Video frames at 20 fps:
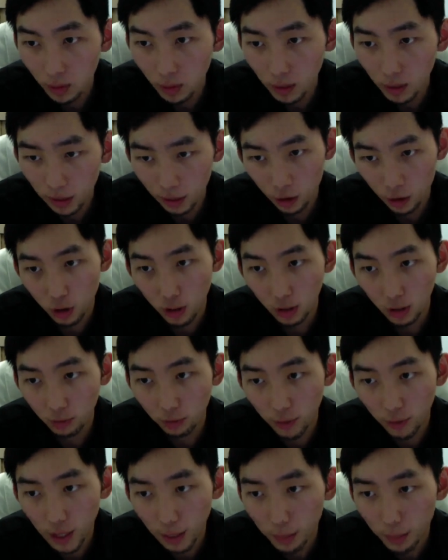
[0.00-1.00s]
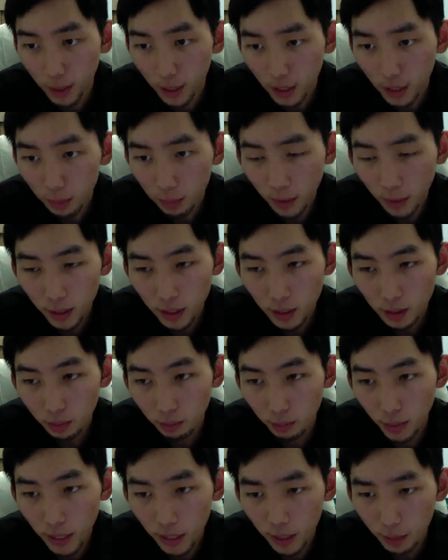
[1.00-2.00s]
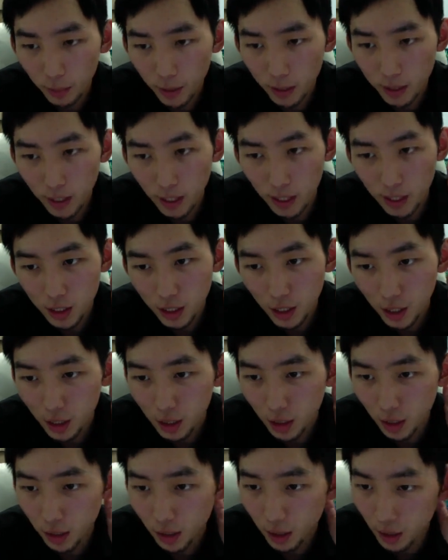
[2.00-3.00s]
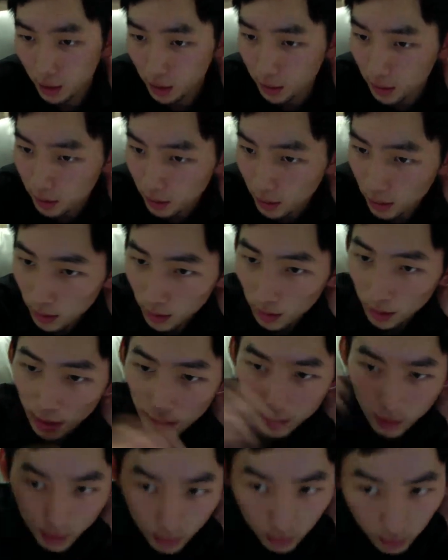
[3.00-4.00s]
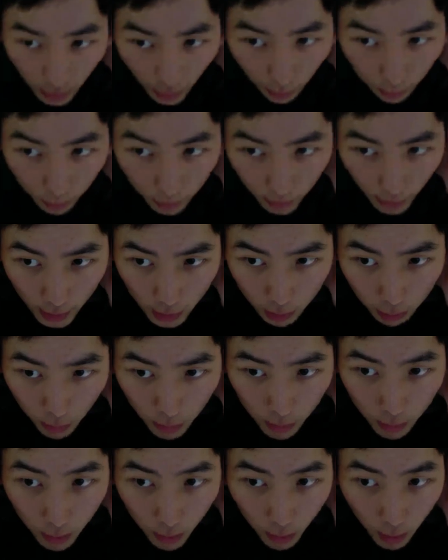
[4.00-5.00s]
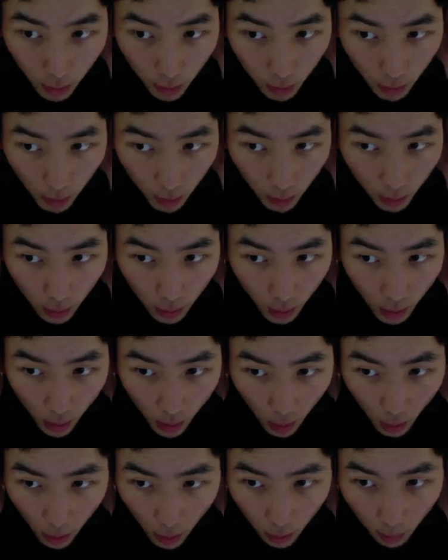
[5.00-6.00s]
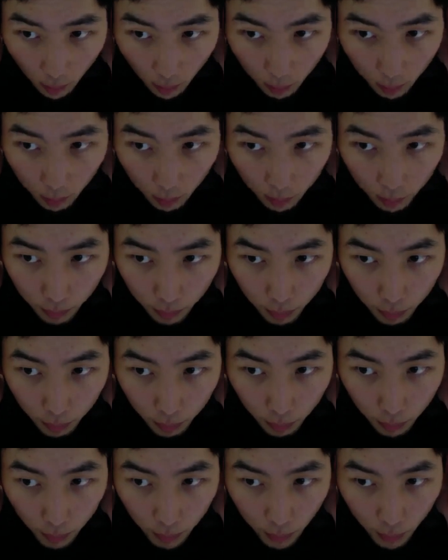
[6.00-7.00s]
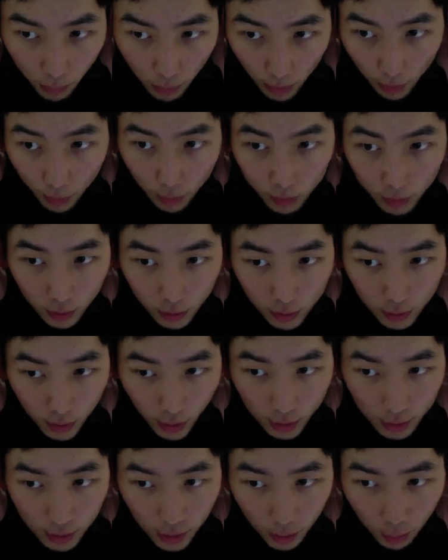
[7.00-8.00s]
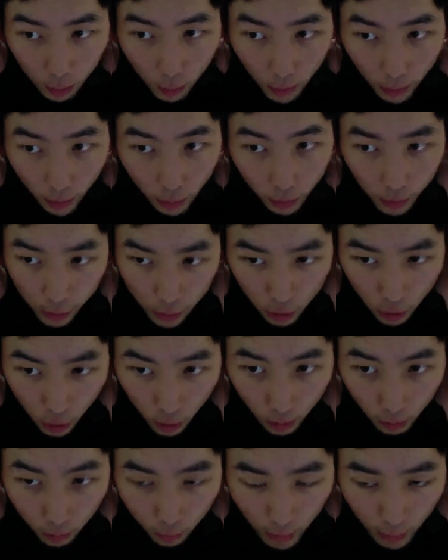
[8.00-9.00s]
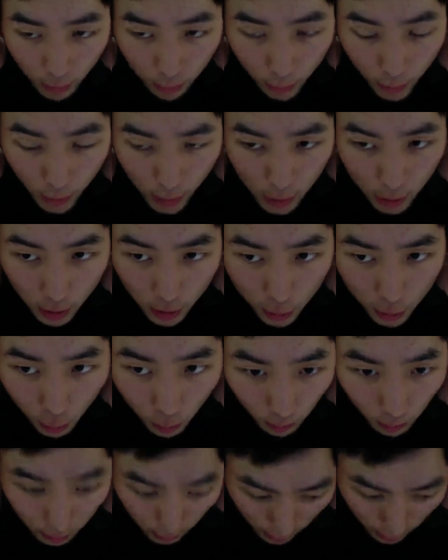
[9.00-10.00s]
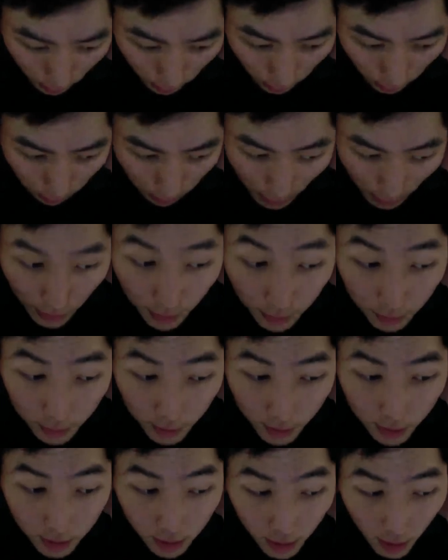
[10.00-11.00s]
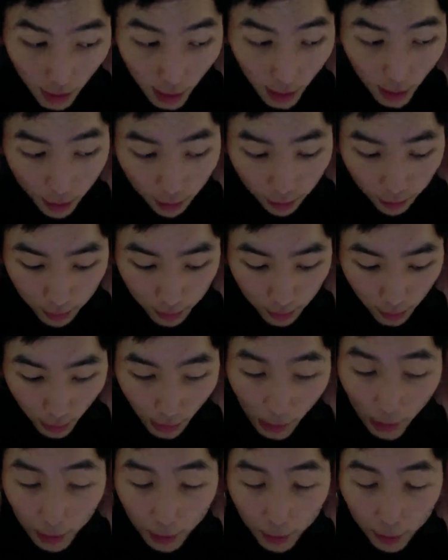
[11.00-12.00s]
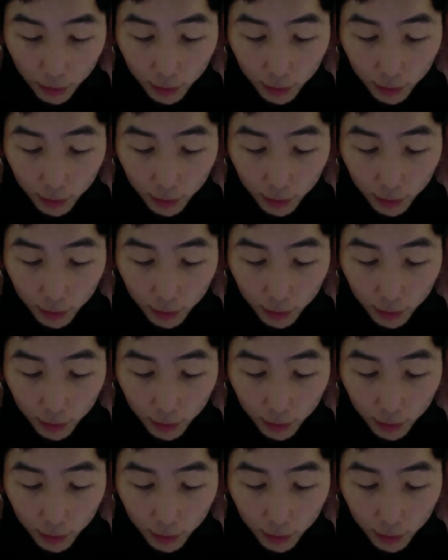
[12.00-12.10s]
electronic vibrating back massager, and it has a scalp attachment. And he's asking whether the strong vibrations will kill the mites, and I